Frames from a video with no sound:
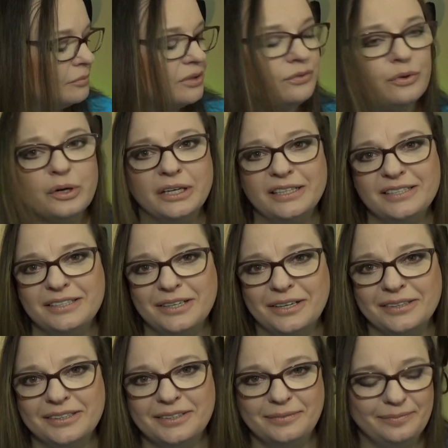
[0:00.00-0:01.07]
before I
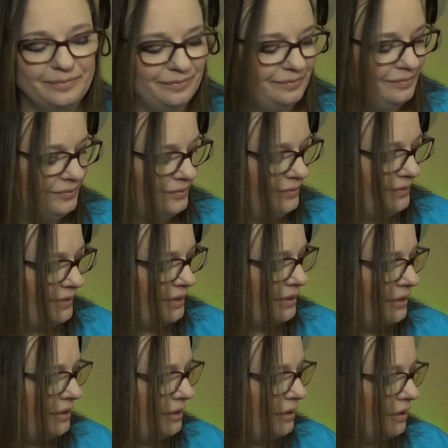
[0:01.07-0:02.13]
start.
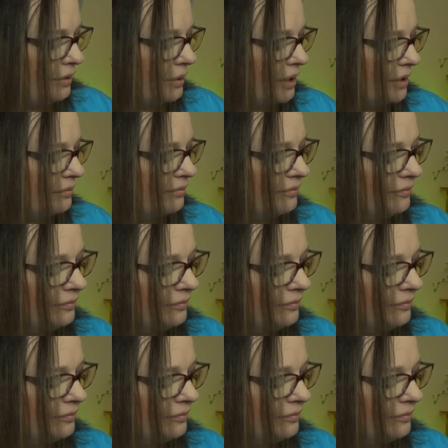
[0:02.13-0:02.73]
Okay.